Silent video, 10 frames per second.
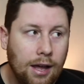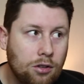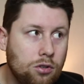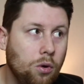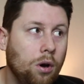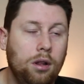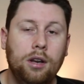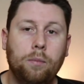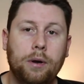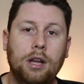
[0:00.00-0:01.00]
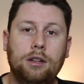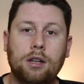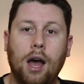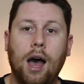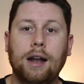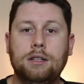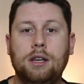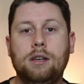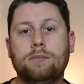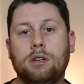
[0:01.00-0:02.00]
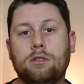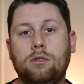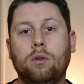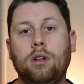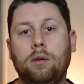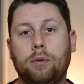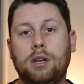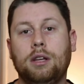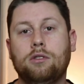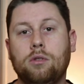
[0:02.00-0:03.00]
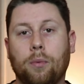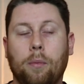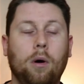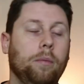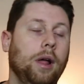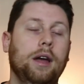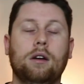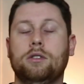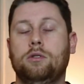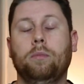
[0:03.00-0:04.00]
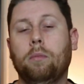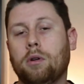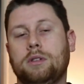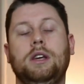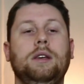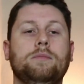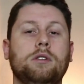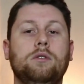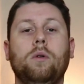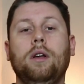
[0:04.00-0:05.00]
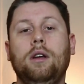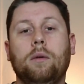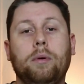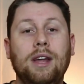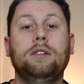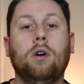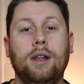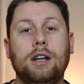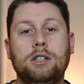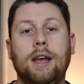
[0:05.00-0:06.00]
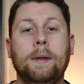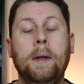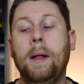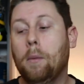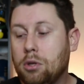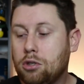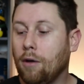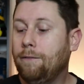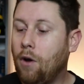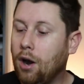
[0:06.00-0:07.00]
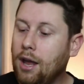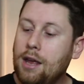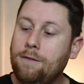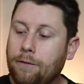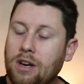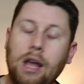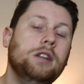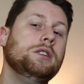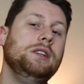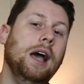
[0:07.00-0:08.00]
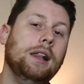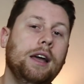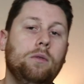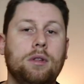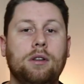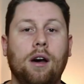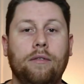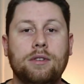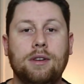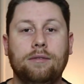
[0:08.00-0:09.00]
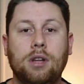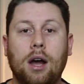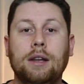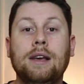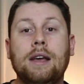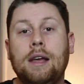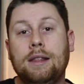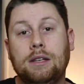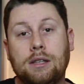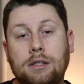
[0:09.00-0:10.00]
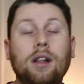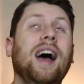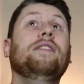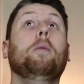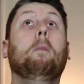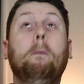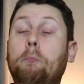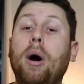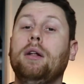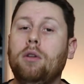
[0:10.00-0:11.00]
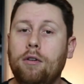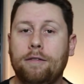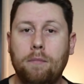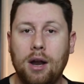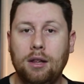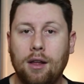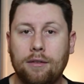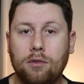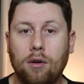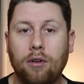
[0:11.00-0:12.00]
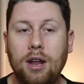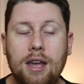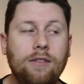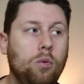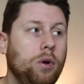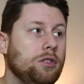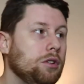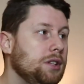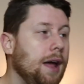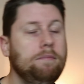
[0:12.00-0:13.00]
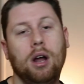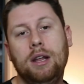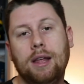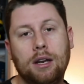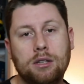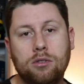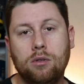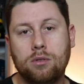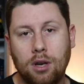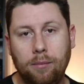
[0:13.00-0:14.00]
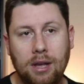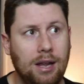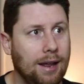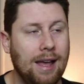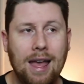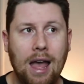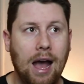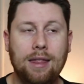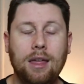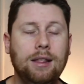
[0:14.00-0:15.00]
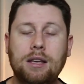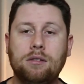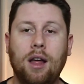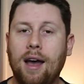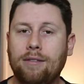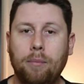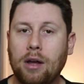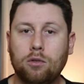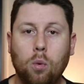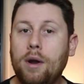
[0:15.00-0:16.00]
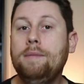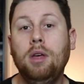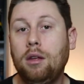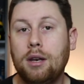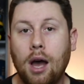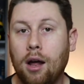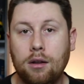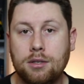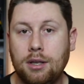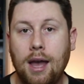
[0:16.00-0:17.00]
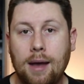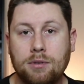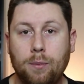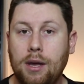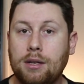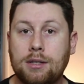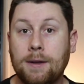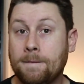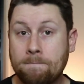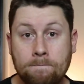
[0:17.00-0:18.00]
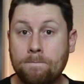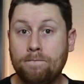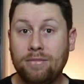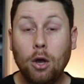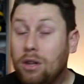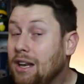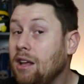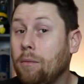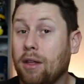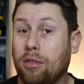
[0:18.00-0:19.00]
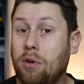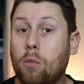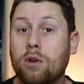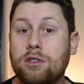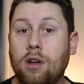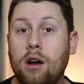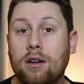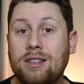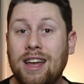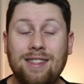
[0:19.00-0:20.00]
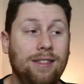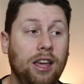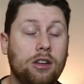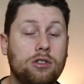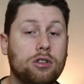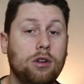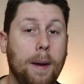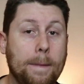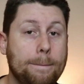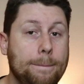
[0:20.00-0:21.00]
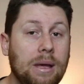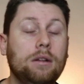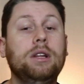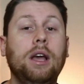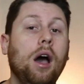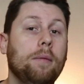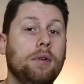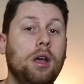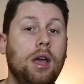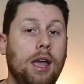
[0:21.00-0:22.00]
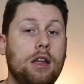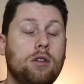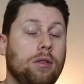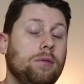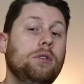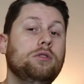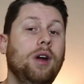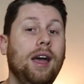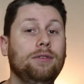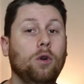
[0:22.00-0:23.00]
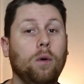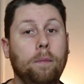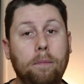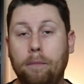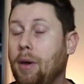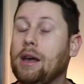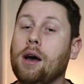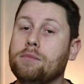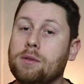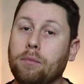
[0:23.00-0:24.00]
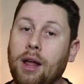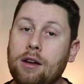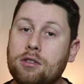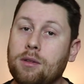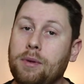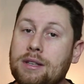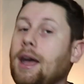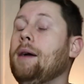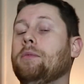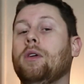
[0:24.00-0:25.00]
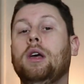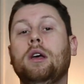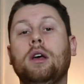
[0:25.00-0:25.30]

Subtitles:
it's too early to predict the hot teams, and it's too early to predict Super Bowl players, Super Bowl teams, too early to predict all that shit. But so far in free agency, I like what the Dolphins have done. They still have a buttload of money left over. Even with the dead money that Sue is going to be eating, I think they still have about $20 million in cap space. They only need about 3 more starters, and then they can just start building up either through the draft or pick up some players to be depth.